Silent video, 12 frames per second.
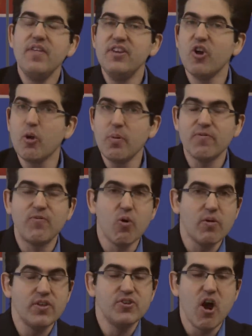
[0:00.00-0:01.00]
the year
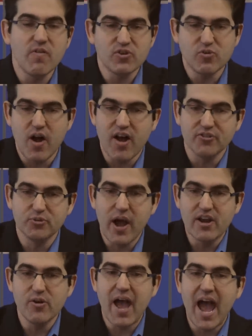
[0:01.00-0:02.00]
before the Dover trial. So I
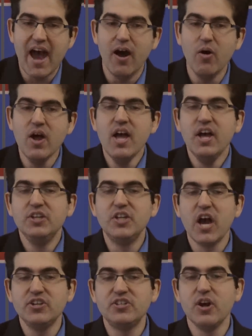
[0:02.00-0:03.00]
don't know how
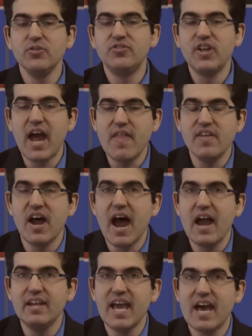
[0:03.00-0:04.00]
Judge Jones said that
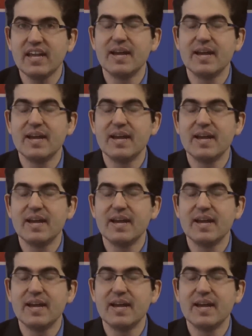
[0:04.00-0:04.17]
ID had a